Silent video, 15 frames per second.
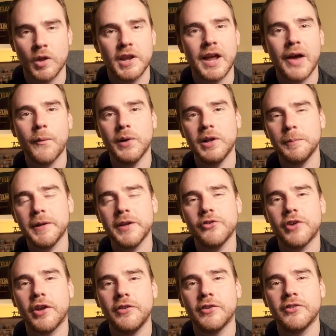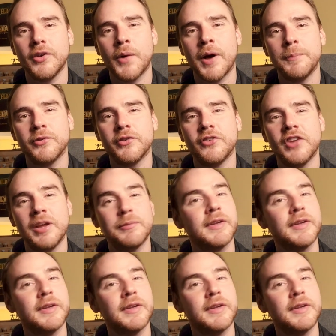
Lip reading: Now, it will be interesting to see what happens to teams